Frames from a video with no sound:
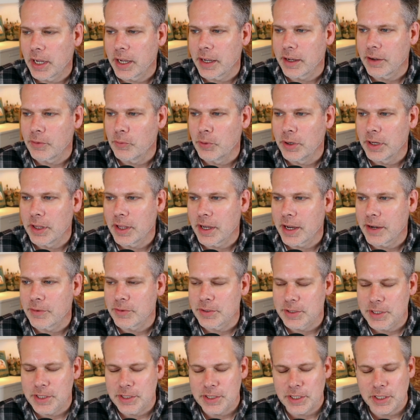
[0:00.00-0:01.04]
I one of the, I
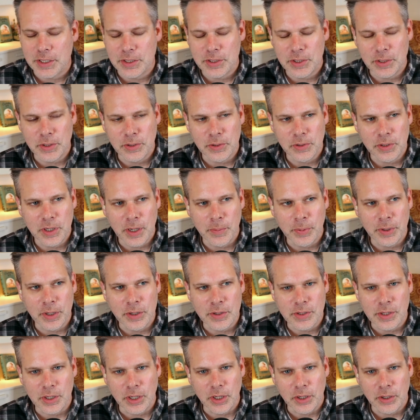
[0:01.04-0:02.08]
was listening to a couple
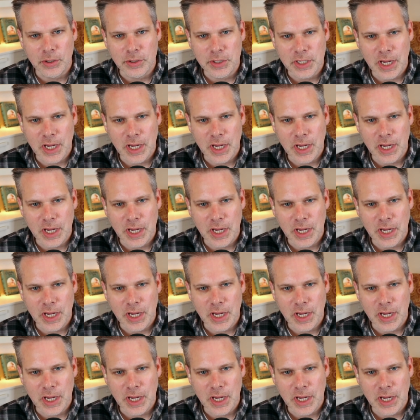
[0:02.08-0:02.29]
years ago.